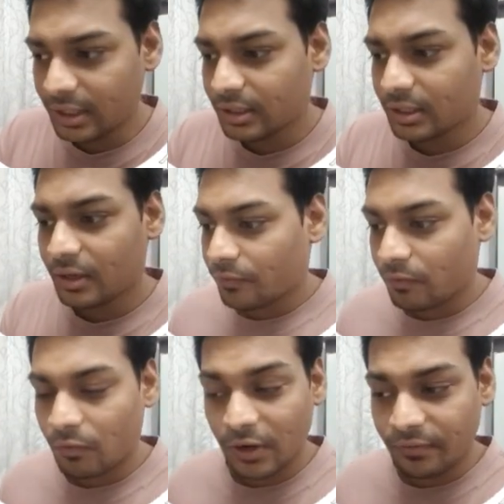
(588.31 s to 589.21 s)

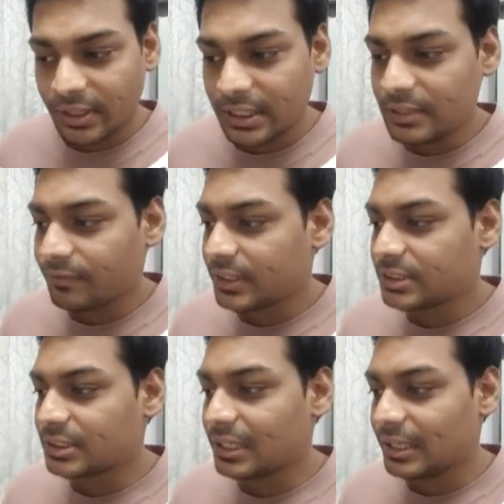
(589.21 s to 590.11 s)
What we did, we
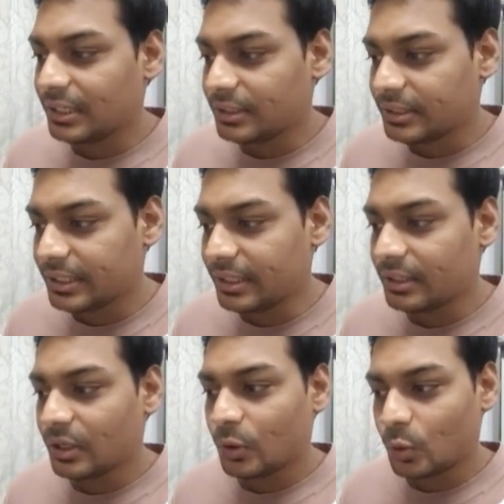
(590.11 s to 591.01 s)
just linked the
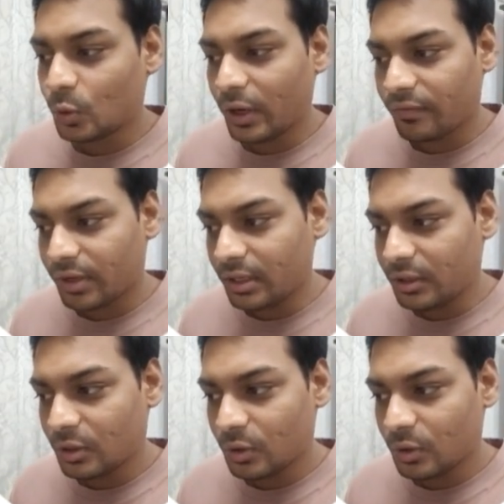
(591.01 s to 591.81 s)
2 and 1